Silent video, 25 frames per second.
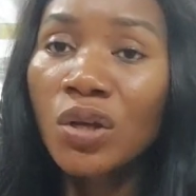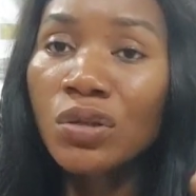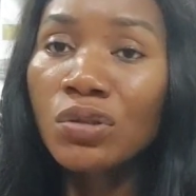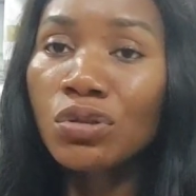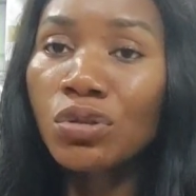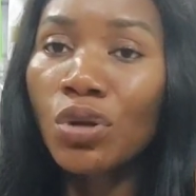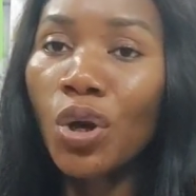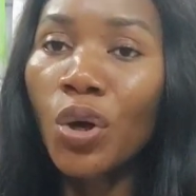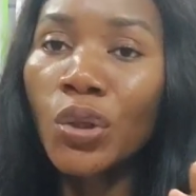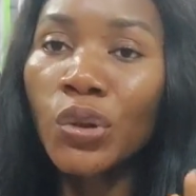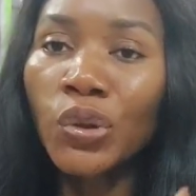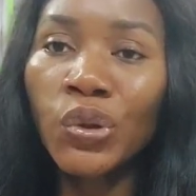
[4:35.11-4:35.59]

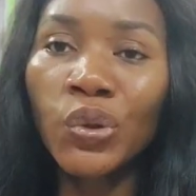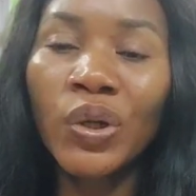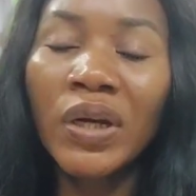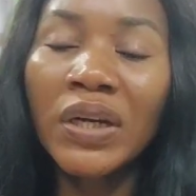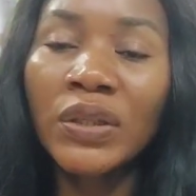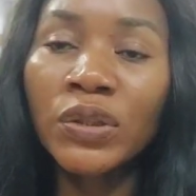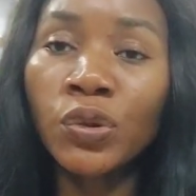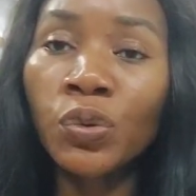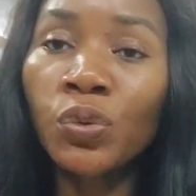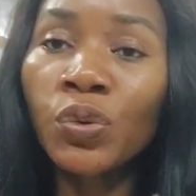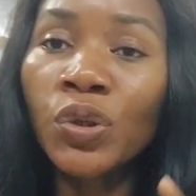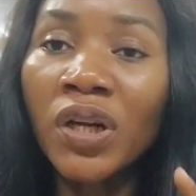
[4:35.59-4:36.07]
so you
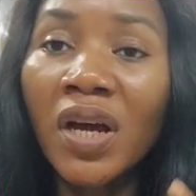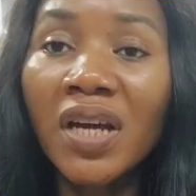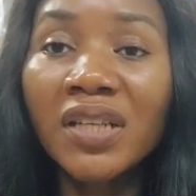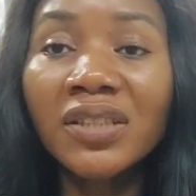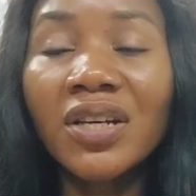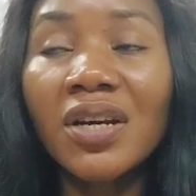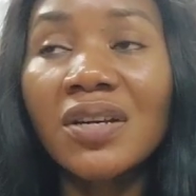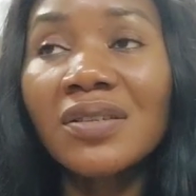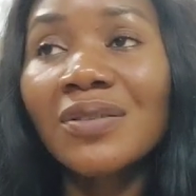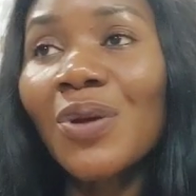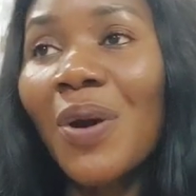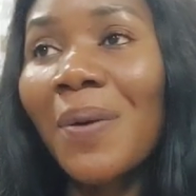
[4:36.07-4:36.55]
will
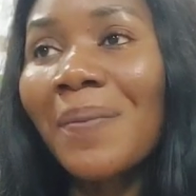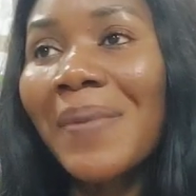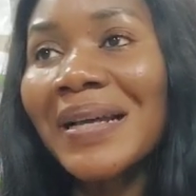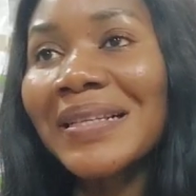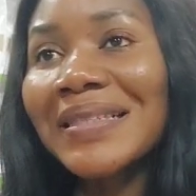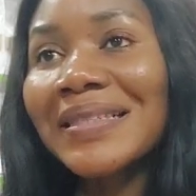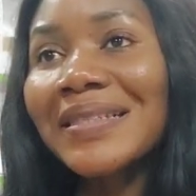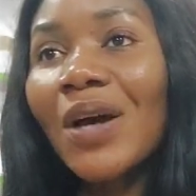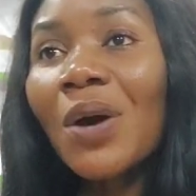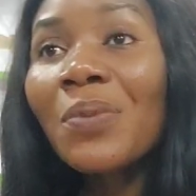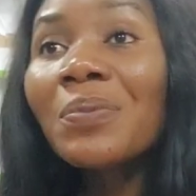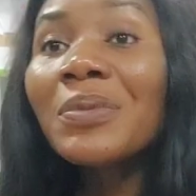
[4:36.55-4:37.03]
not just come
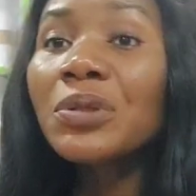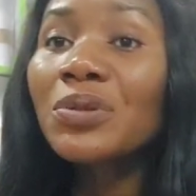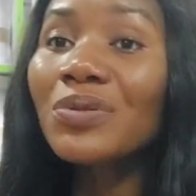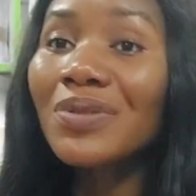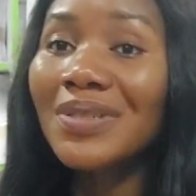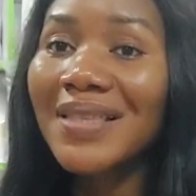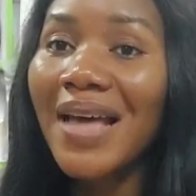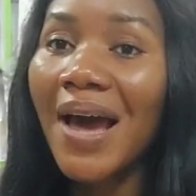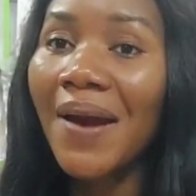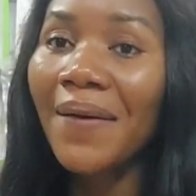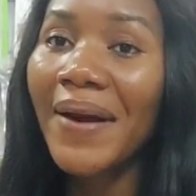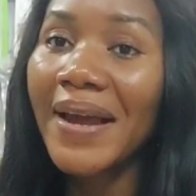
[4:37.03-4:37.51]
and tell me to
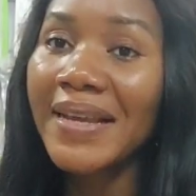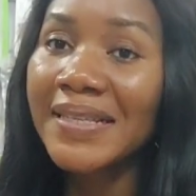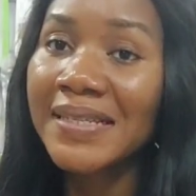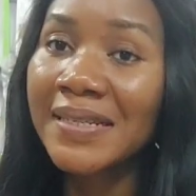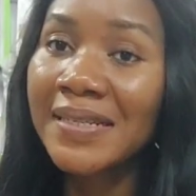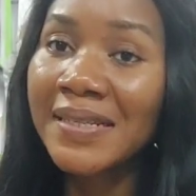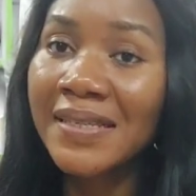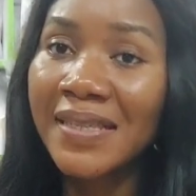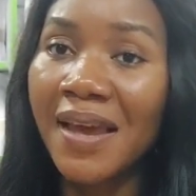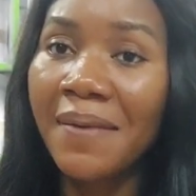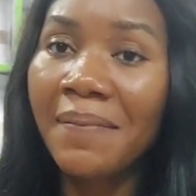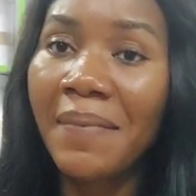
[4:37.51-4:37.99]
start
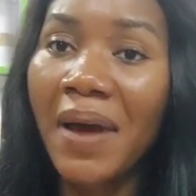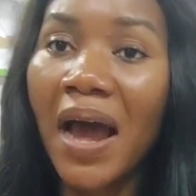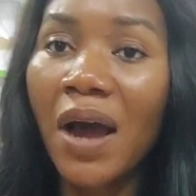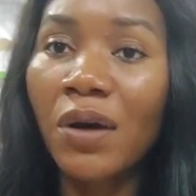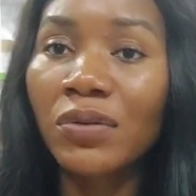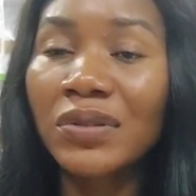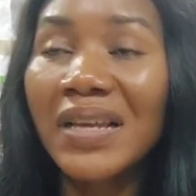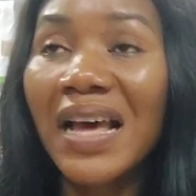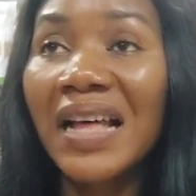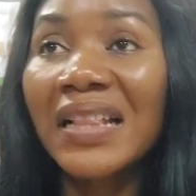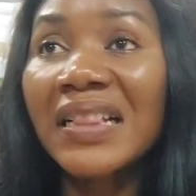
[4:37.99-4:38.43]
writing them out.